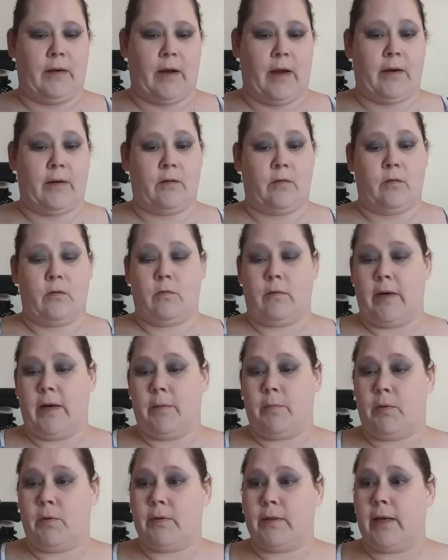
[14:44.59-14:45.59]
I don't know why I
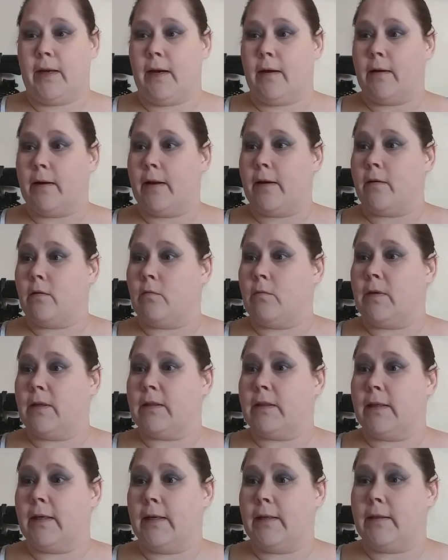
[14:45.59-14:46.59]
pulled that out. I don't
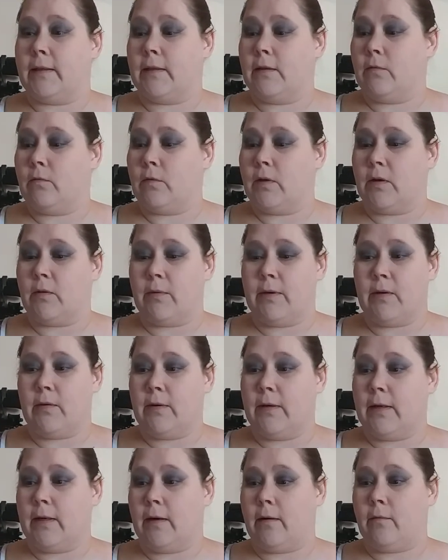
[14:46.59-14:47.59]
want that. What are we
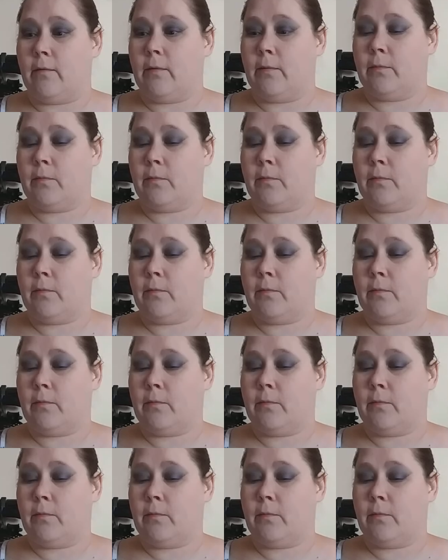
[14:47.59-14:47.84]
doing now?